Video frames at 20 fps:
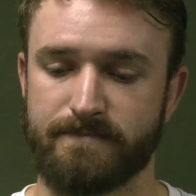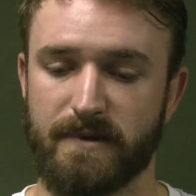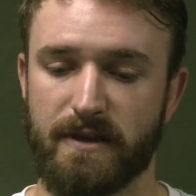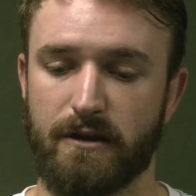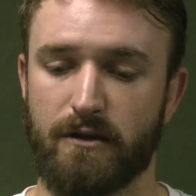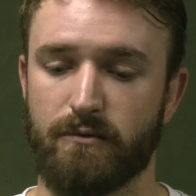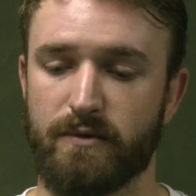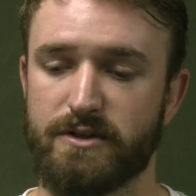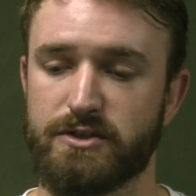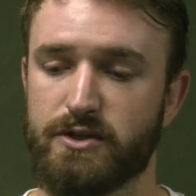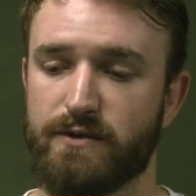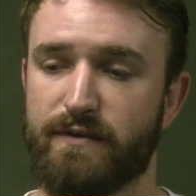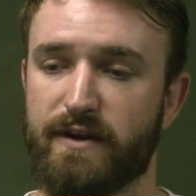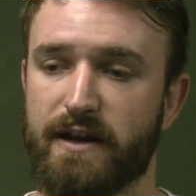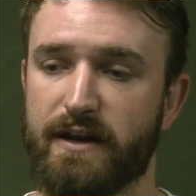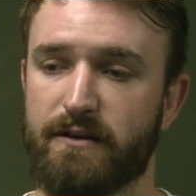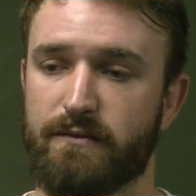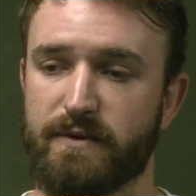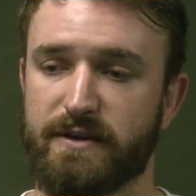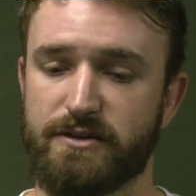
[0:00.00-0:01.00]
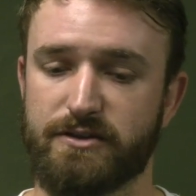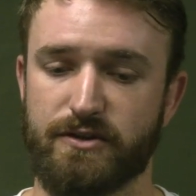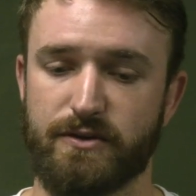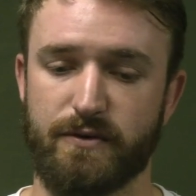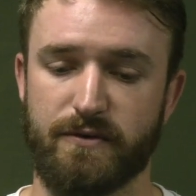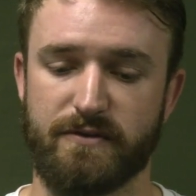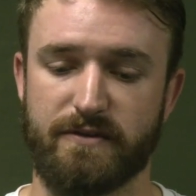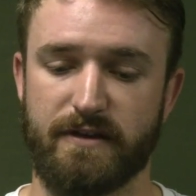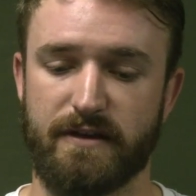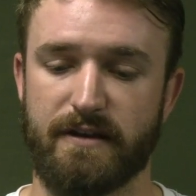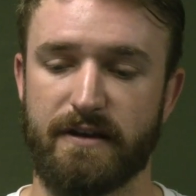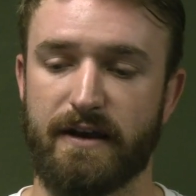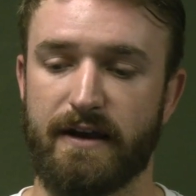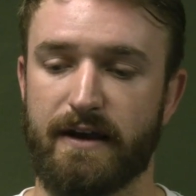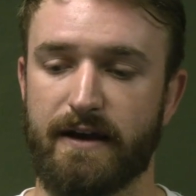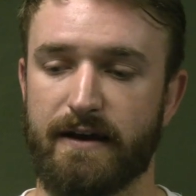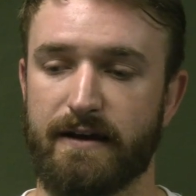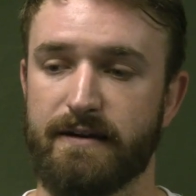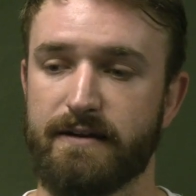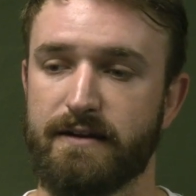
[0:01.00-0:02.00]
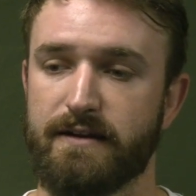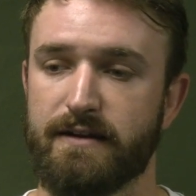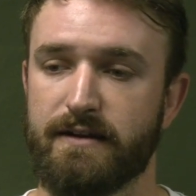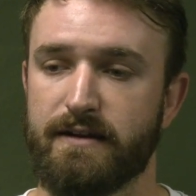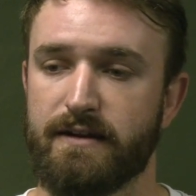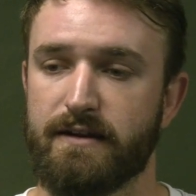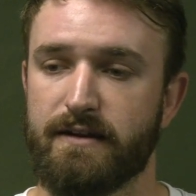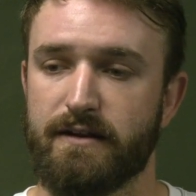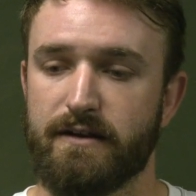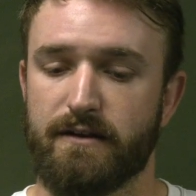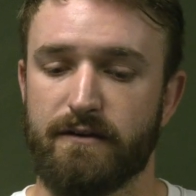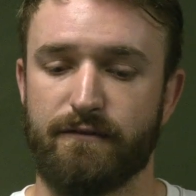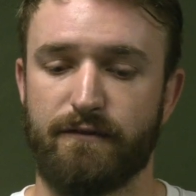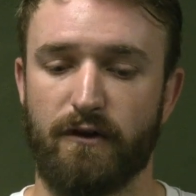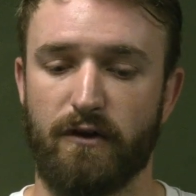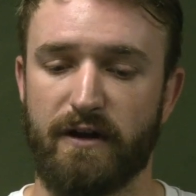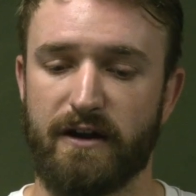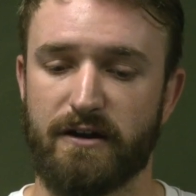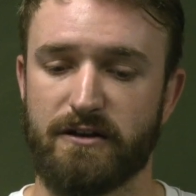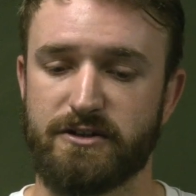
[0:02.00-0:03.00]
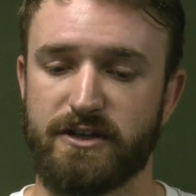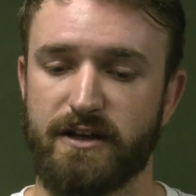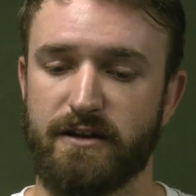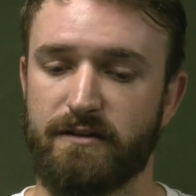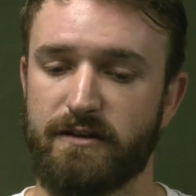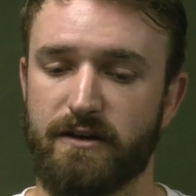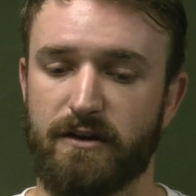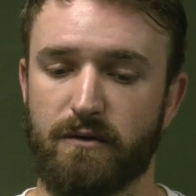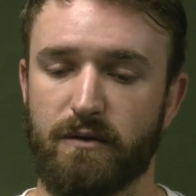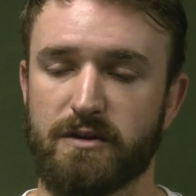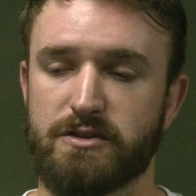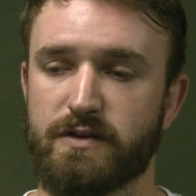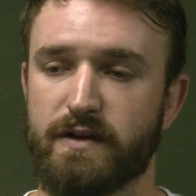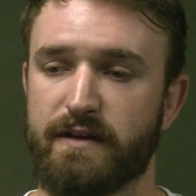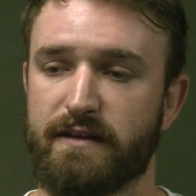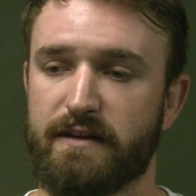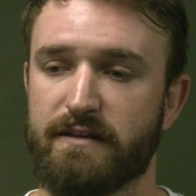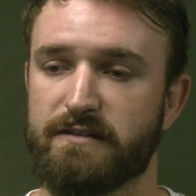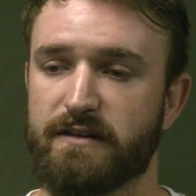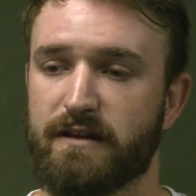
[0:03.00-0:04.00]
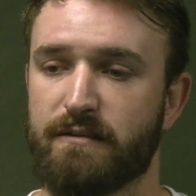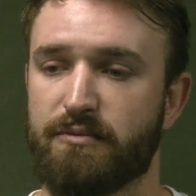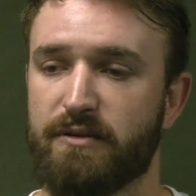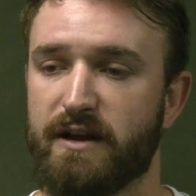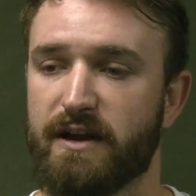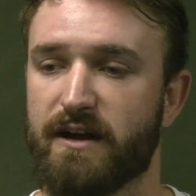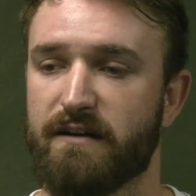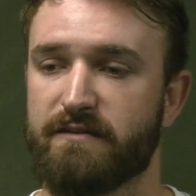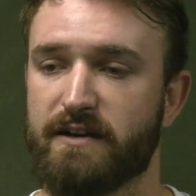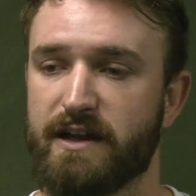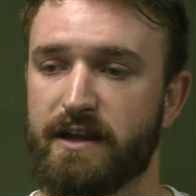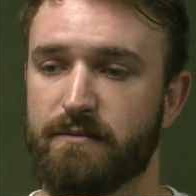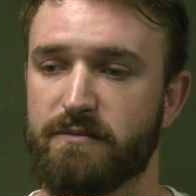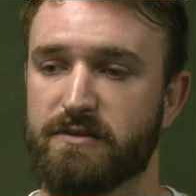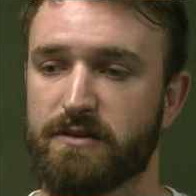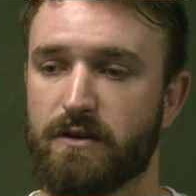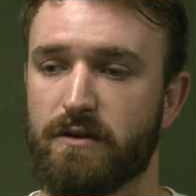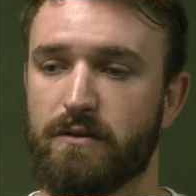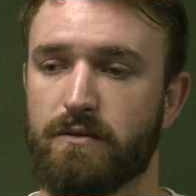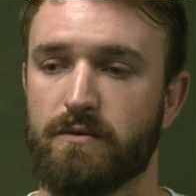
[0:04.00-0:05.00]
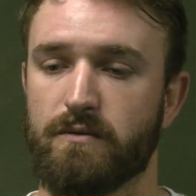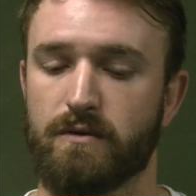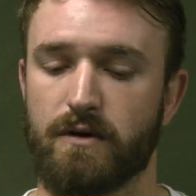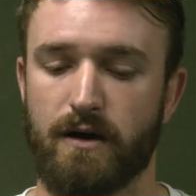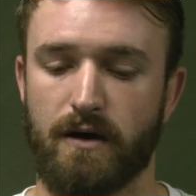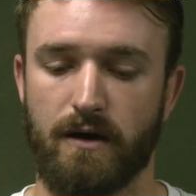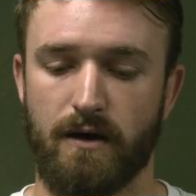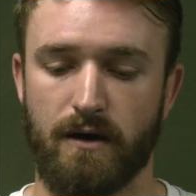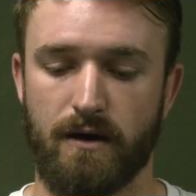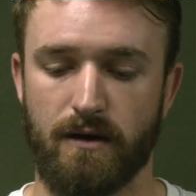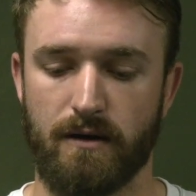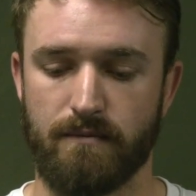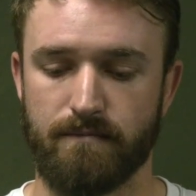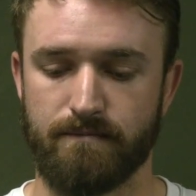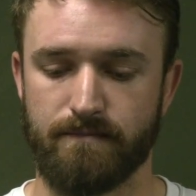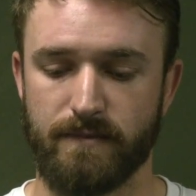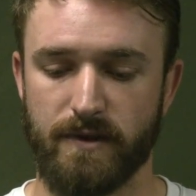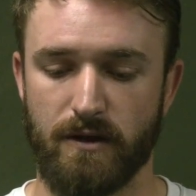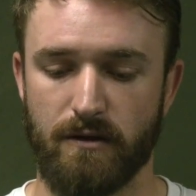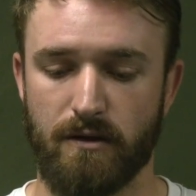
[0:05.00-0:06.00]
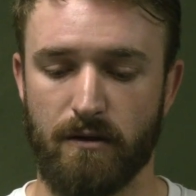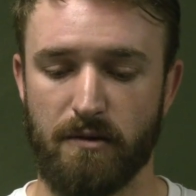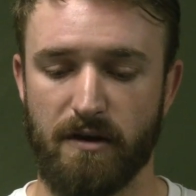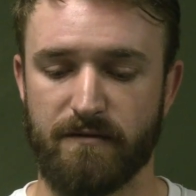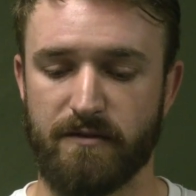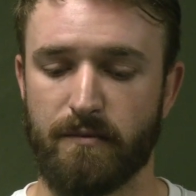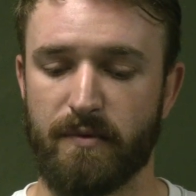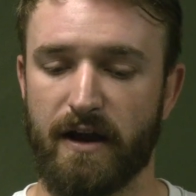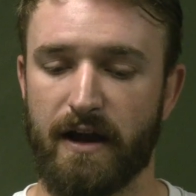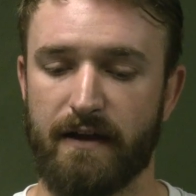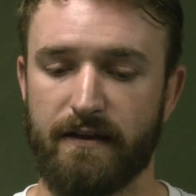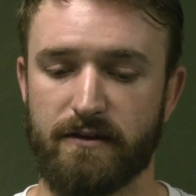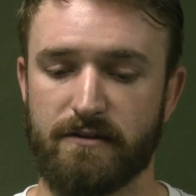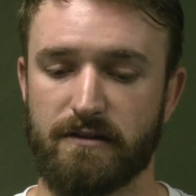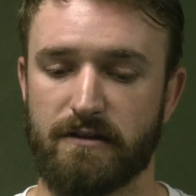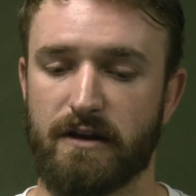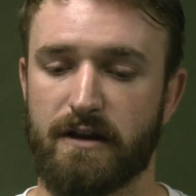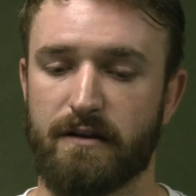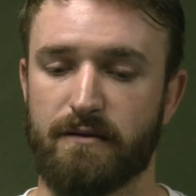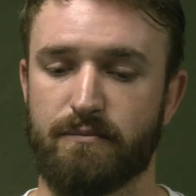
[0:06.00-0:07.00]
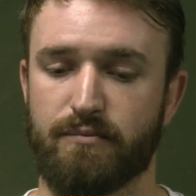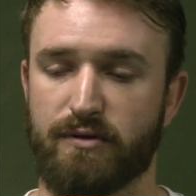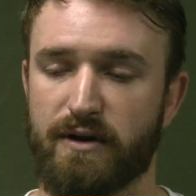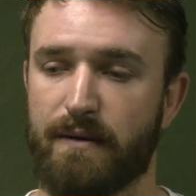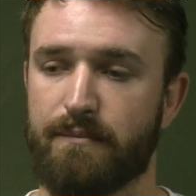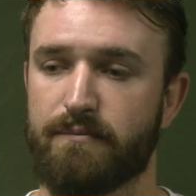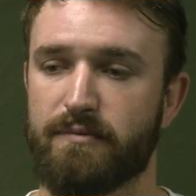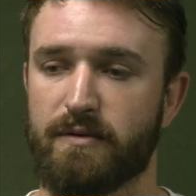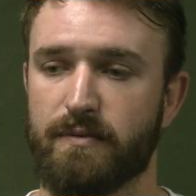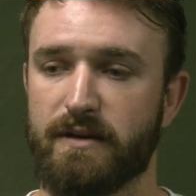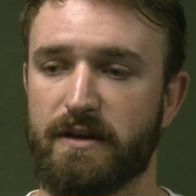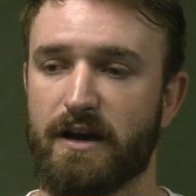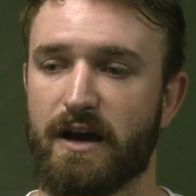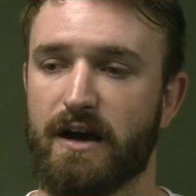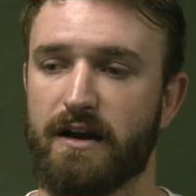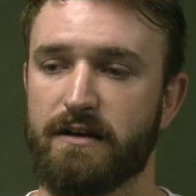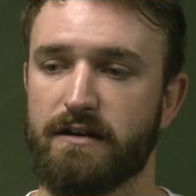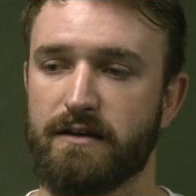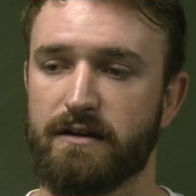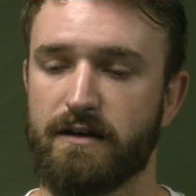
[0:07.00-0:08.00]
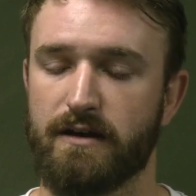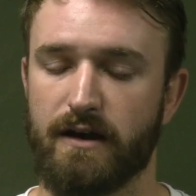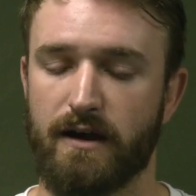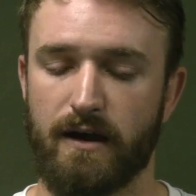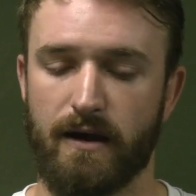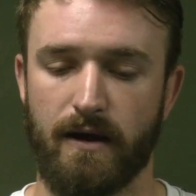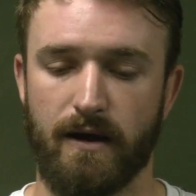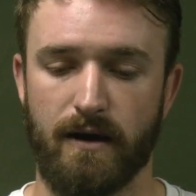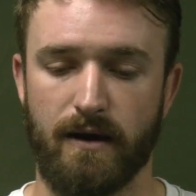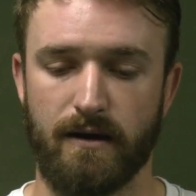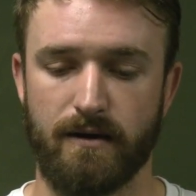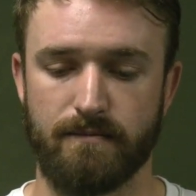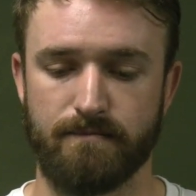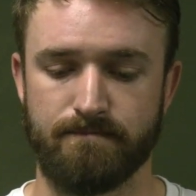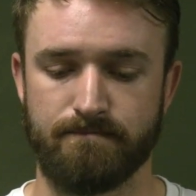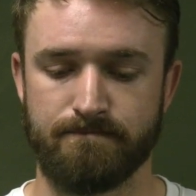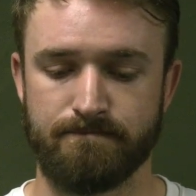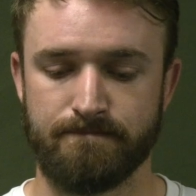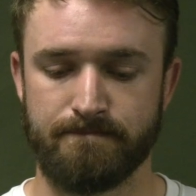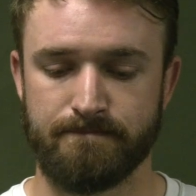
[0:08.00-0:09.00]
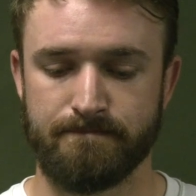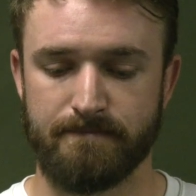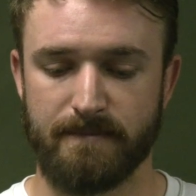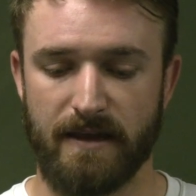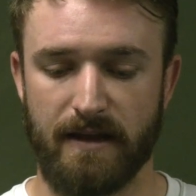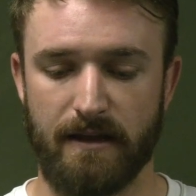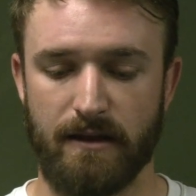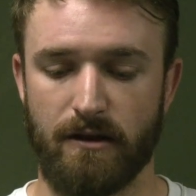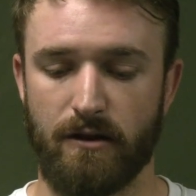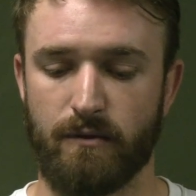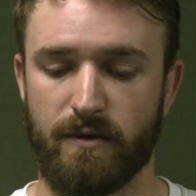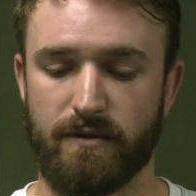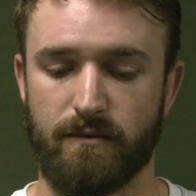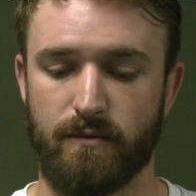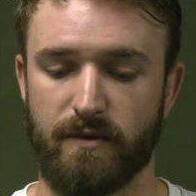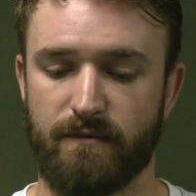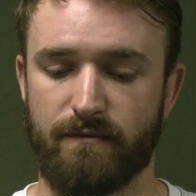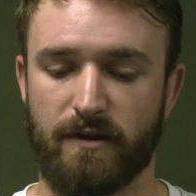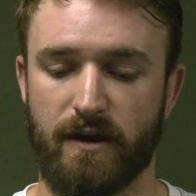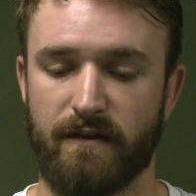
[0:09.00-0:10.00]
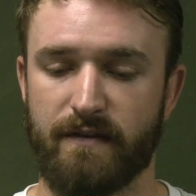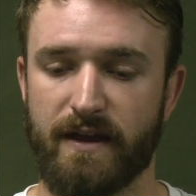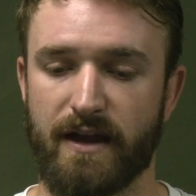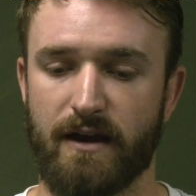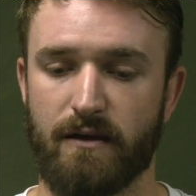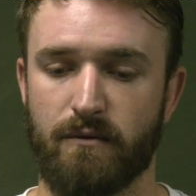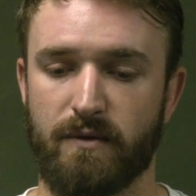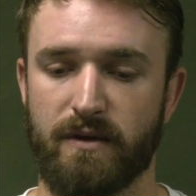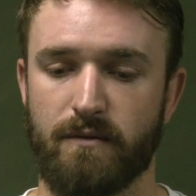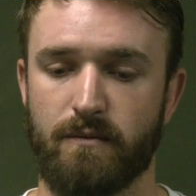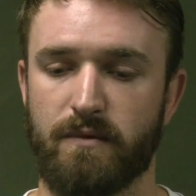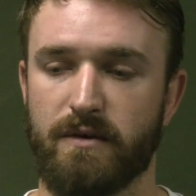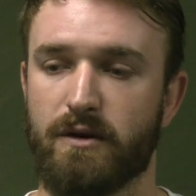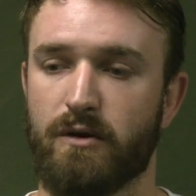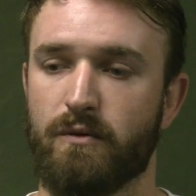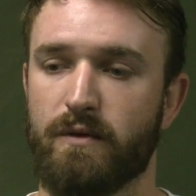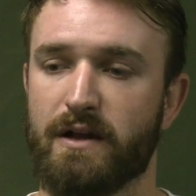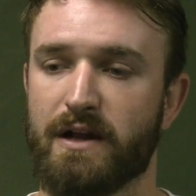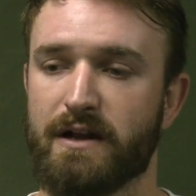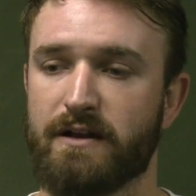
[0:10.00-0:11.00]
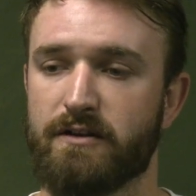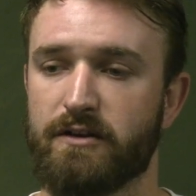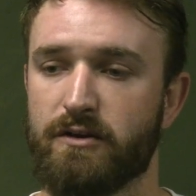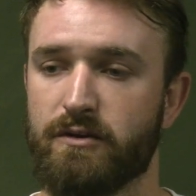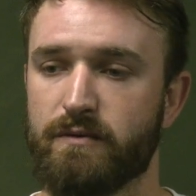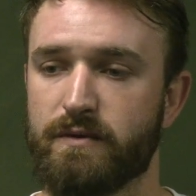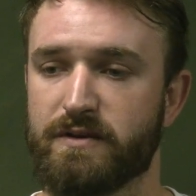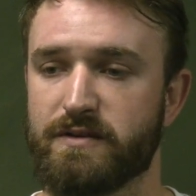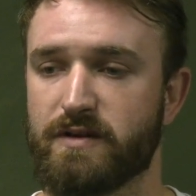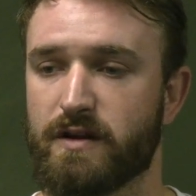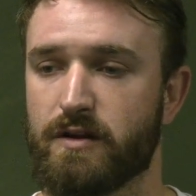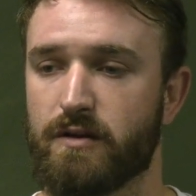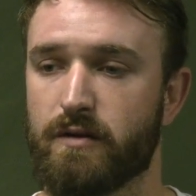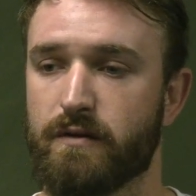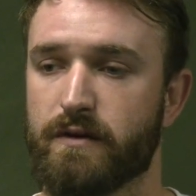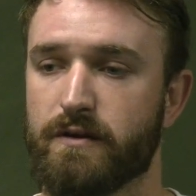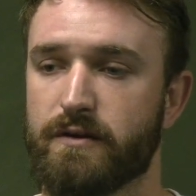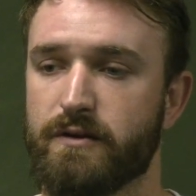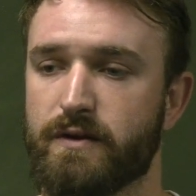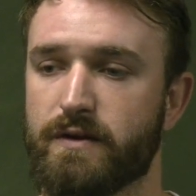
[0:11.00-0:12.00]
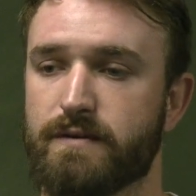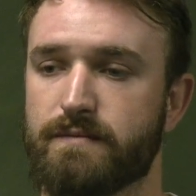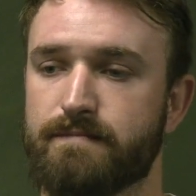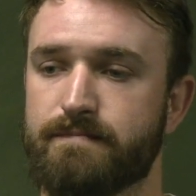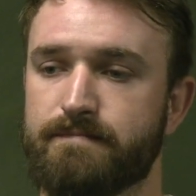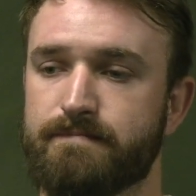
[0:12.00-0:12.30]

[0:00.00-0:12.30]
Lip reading: you know, rejuvenated, reduced, and full energy. And, you know, we're treating these like a playoff game. So, you know, coming off the bye, there's a lot of prep to be done. And, you know, we've done that. We know what we got to do, and we just got to go out there and do it.